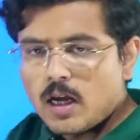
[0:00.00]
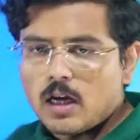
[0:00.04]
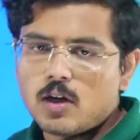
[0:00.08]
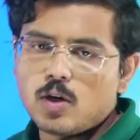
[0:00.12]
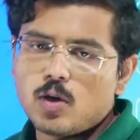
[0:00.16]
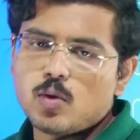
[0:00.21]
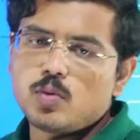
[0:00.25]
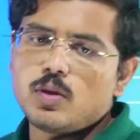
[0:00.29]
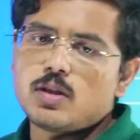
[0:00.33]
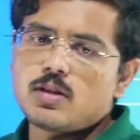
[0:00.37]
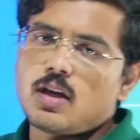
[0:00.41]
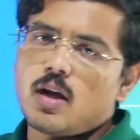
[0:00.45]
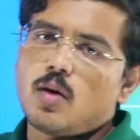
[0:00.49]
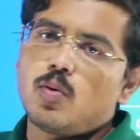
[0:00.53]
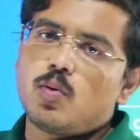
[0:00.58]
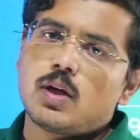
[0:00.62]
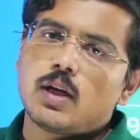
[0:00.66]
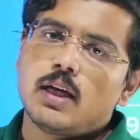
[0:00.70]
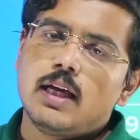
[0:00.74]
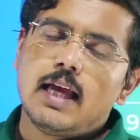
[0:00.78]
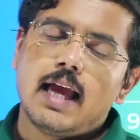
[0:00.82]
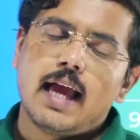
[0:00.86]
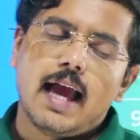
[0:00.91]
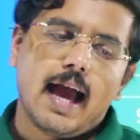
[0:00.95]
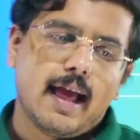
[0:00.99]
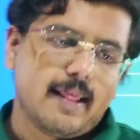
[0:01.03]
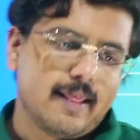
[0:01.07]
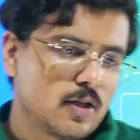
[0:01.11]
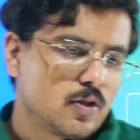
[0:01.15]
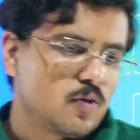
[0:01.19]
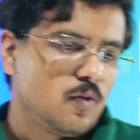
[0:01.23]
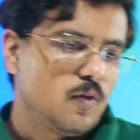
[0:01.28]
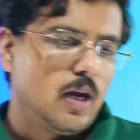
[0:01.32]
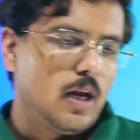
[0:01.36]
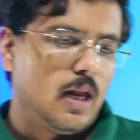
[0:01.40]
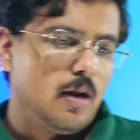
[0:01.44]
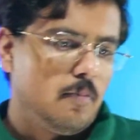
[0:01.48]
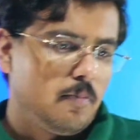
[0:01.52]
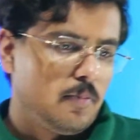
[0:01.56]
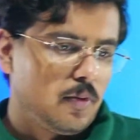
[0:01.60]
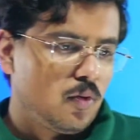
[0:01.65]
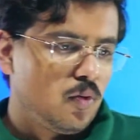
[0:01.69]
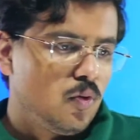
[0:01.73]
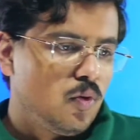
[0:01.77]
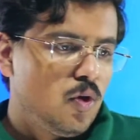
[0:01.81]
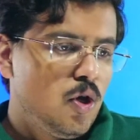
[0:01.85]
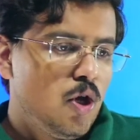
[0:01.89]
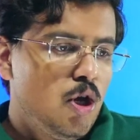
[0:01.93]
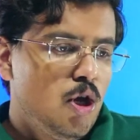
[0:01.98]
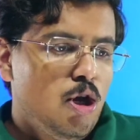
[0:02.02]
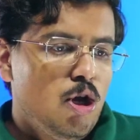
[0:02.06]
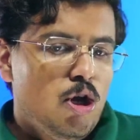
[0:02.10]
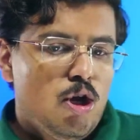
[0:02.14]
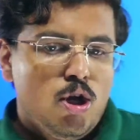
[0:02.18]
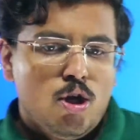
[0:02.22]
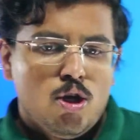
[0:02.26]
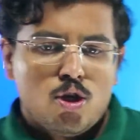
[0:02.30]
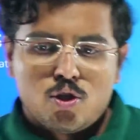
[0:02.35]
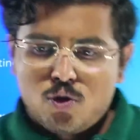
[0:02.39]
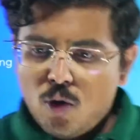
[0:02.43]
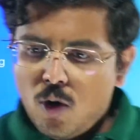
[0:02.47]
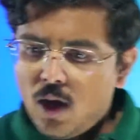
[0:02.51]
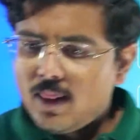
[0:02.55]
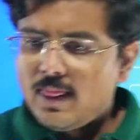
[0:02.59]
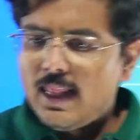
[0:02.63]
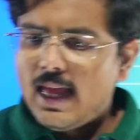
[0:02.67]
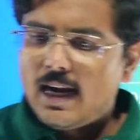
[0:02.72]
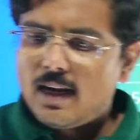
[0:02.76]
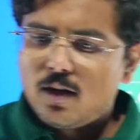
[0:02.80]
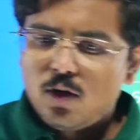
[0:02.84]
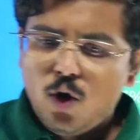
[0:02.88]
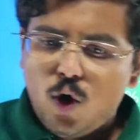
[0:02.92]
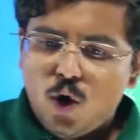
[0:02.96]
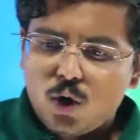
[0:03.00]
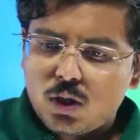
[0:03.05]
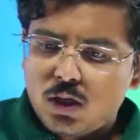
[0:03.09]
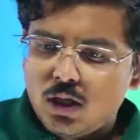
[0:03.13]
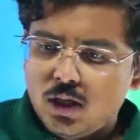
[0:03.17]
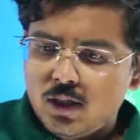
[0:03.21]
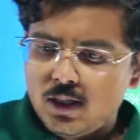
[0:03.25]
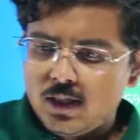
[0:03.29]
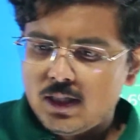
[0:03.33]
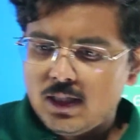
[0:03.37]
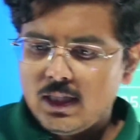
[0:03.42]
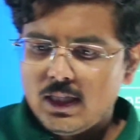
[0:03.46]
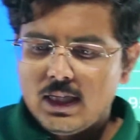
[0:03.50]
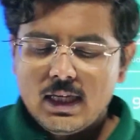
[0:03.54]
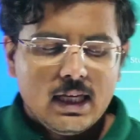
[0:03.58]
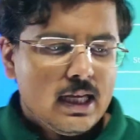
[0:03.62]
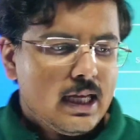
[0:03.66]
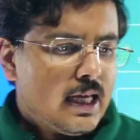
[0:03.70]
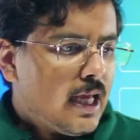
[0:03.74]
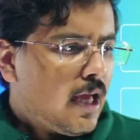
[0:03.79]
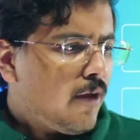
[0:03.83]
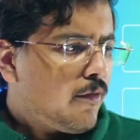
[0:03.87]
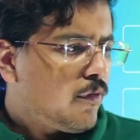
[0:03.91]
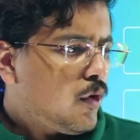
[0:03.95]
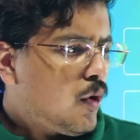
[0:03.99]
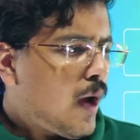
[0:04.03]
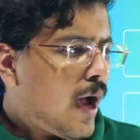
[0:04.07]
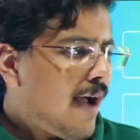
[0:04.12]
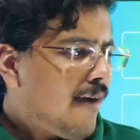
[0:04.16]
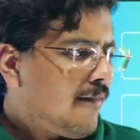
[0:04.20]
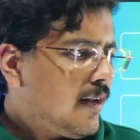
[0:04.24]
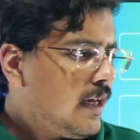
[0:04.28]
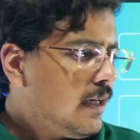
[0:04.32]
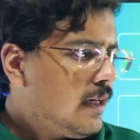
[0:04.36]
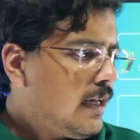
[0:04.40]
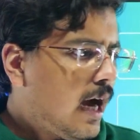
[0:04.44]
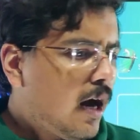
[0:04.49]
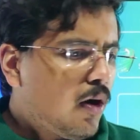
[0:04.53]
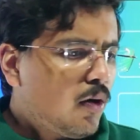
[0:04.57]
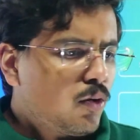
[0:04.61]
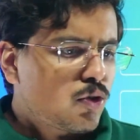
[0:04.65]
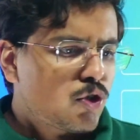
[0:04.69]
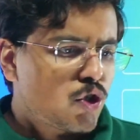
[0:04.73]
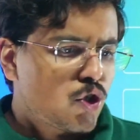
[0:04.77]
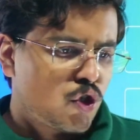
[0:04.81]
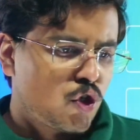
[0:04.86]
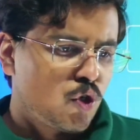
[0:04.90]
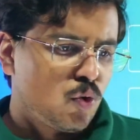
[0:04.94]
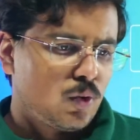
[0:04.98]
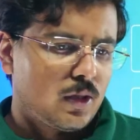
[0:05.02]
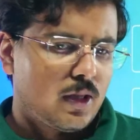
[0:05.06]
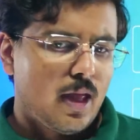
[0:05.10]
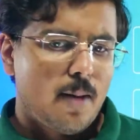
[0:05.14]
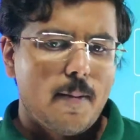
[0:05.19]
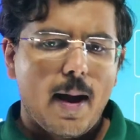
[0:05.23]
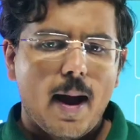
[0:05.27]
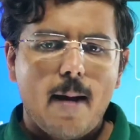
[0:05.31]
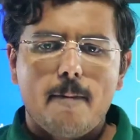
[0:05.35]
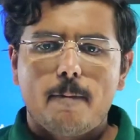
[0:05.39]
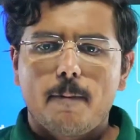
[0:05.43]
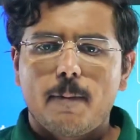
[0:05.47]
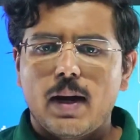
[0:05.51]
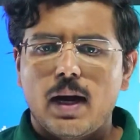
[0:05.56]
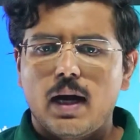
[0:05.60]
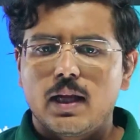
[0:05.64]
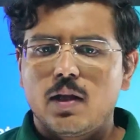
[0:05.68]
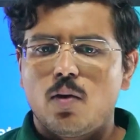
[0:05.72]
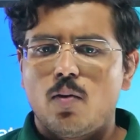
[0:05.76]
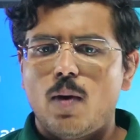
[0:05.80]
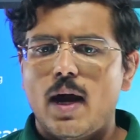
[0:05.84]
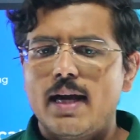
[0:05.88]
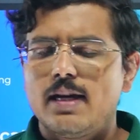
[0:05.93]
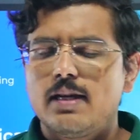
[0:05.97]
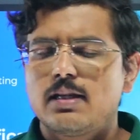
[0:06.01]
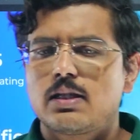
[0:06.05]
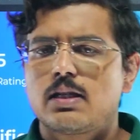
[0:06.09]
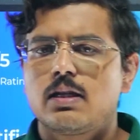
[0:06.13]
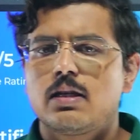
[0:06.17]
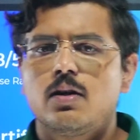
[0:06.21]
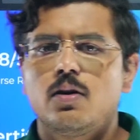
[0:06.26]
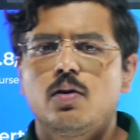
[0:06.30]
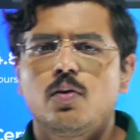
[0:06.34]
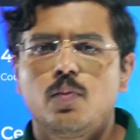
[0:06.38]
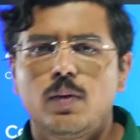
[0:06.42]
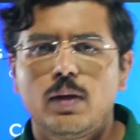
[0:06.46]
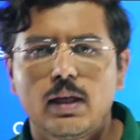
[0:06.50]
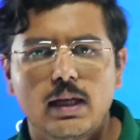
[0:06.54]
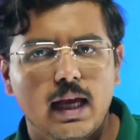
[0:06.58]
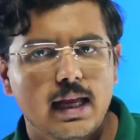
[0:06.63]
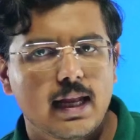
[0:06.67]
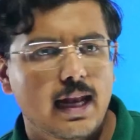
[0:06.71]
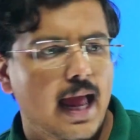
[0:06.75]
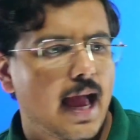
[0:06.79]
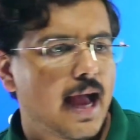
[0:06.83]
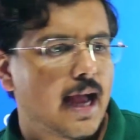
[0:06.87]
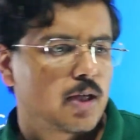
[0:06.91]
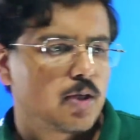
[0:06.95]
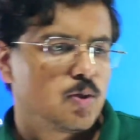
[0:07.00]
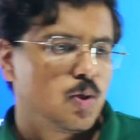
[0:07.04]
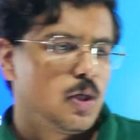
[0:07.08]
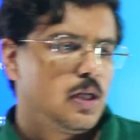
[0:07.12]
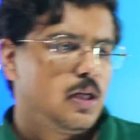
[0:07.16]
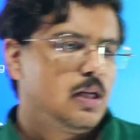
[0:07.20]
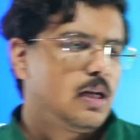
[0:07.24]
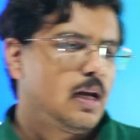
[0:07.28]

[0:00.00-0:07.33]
do this out, and this will help you. So on that note, if you have any doubts, shoot them up. Otherwise, we can actually